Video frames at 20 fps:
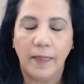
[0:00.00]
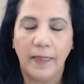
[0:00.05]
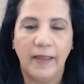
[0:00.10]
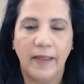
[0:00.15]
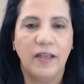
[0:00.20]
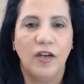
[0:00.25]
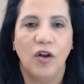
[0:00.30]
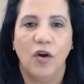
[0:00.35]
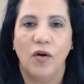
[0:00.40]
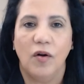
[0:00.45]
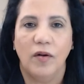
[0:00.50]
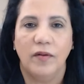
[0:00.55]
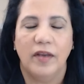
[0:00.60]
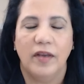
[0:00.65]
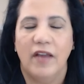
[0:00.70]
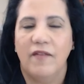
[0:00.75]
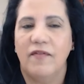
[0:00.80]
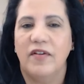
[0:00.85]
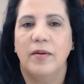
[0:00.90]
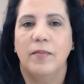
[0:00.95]
you know,
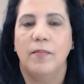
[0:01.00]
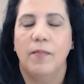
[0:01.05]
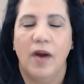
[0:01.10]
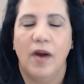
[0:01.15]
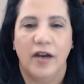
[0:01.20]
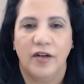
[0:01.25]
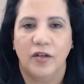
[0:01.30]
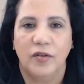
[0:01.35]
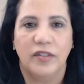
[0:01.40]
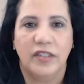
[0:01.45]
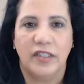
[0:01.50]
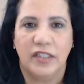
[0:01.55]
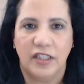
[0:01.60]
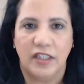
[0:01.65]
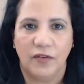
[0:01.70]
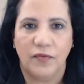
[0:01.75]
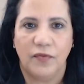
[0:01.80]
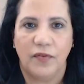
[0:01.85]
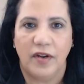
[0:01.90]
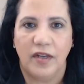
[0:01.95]
every model is
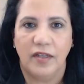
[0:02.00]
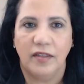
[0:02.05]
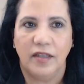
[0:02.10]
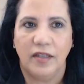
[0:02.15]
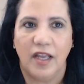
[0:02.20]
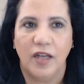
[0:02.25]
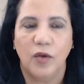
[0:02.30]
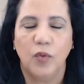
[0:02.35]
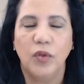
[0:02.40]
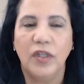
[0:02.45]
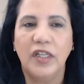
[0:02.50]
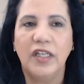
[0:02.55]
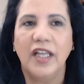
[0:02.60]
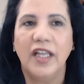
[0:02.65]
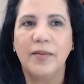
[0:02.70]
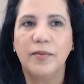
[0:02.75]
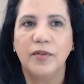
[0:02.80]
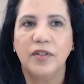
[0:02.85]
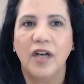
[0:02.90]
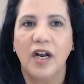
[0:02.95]
different, and really
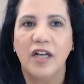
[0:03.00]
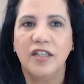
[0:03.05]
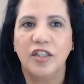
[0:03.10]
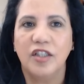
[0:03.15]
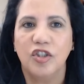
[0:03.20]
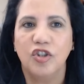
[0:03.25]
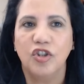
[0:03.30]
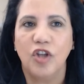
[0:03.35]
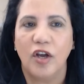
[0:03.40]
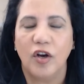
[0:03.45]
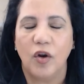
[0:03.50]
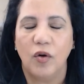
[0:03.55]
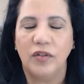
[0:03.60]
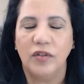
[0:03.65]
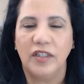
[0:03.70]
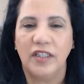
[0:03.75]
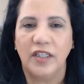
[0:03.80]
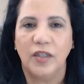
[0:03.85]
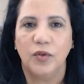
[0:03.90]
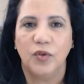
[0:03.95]
labor cost is not
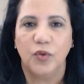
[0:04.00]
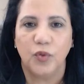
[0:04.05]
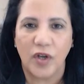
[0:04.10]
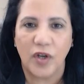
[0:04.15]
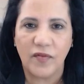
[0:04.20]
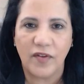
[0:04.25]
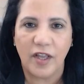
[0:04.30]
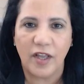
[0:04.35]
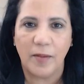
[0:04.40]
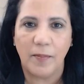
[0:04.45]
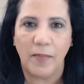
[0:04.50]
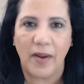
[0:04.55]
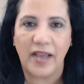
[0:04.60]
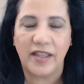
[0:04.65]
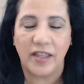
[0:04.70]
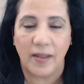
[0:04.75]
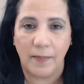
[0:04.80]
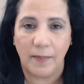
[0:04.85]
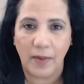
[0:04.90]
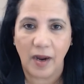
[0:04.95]
only driven by
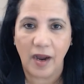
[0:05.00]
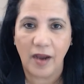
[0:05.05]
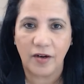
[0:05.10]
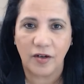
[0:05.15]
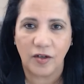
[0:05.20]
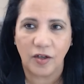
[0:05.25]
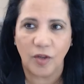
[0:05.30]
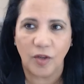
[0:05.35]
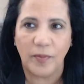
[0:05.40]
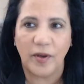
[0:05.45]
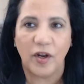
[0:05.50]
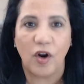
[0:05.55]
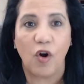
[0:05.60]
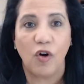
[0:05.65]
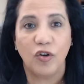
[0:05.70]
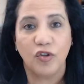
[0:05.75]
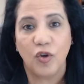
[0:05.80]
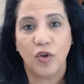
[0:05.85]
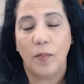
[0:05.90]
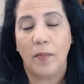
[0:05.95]
the model but
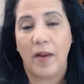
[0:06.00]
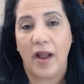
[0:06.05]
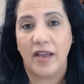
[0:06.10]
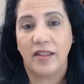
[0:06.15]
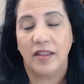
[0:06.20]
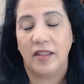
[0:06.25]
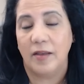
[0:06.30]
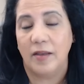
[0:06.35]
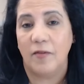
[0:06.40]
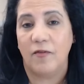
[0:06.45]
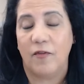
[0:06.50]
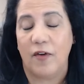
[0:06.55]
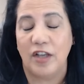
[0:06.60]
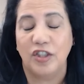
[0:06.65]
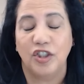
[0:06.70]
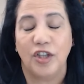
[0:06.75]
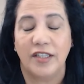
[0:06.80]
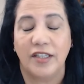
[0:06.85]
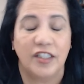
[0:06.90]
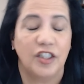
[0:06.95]
also by the
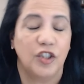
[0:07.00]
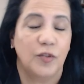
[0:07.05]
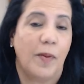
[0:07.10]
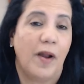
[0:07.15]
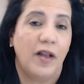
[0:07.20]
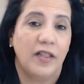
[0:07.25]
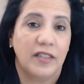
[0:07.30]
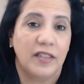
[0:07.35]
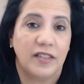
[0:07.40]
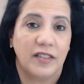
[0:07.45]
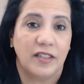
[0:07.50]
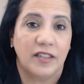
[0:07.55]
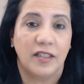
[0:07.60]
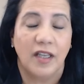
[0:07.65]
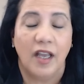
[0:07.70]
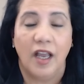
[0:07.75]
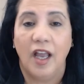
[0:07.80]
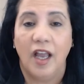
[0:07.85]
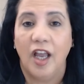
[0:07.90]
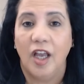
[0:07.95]
franchisee's policies,
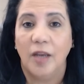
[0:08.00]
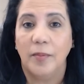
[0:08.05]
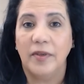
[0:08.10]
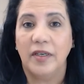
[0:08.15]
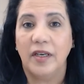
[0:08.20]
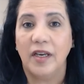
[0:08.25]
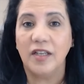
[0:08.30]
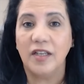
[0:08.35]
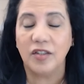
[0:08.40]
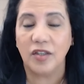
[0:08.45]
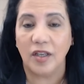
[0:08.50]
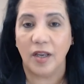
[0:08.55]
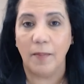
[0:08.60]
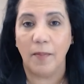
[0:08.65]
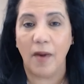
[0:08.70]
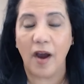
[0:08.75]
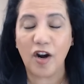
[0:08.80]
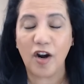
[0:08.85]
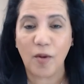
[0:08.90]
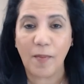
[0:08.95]
because a
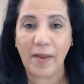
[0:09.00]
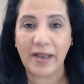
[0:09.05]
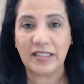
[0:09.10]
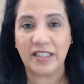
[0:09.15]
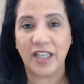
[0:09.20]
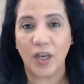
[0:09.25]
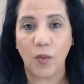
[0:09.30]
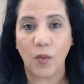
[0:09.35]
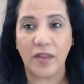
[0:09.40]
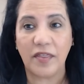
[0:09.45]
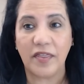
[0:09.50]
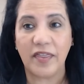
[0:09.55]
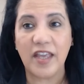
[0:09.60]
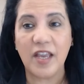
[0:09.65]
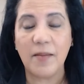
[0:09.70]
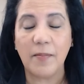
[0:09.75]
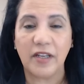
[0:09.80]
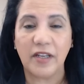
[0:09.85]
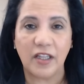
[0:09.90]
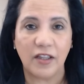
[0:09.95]
model might say one
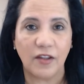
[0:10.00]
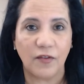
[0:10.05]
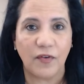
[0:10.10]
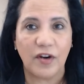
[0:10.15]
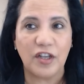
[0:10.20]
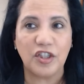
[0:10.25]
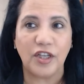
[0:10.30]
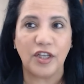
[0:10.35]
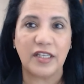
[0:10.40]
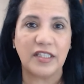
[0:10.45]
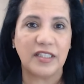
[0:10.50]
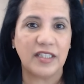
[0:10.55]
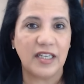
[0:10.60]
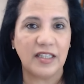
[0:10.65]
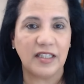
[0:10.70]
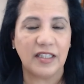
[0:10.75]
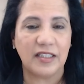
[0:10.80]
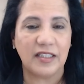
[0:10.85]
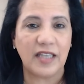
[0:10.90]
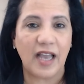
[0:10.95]
thing, but if the
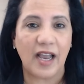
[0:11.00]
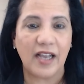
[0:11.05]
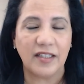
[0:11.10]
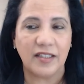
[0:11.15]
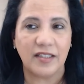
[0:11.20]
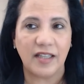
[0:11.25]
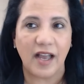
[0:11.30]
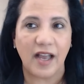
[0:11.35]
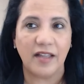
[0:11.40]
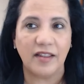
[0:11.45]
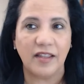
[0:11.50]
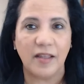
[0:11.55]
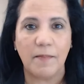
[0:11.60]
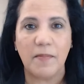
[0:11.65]
franchisee decides that the